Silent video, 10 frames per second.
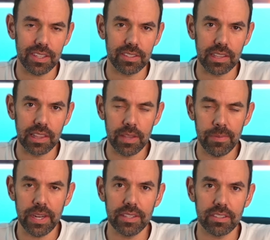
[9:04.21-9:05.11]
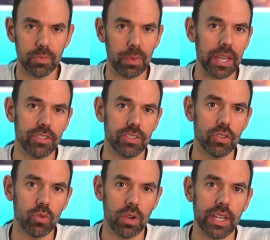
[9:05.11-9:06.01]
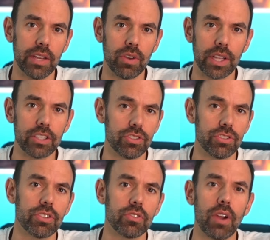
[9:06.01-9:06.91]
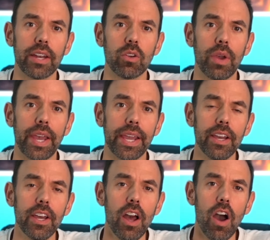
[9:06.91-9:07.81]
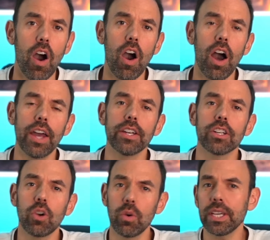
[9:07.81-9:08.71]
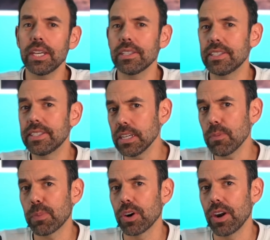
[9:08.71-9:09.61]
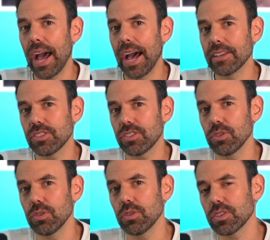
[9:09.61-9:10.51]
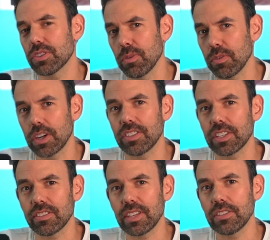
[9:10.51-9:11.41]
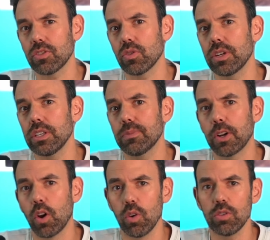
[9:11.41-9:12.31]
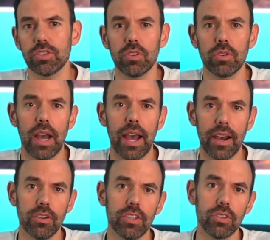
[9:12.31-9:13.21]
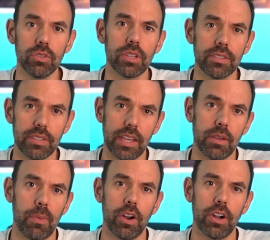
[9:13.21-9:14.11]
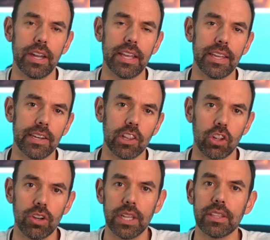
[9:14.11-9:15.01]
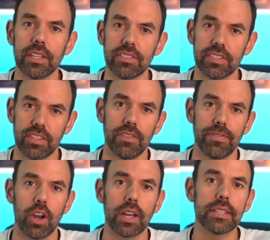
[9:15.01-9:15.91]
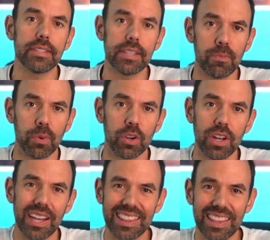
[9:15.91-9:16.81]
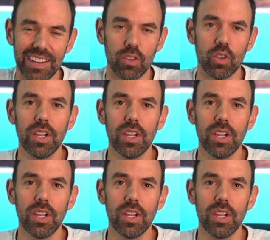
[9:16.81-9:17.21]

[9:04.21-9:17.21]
It's limited space, so you want to get registered right away on going in deeper as to some of our success stories, but also how you can take part in learning this stuff on a deeper level.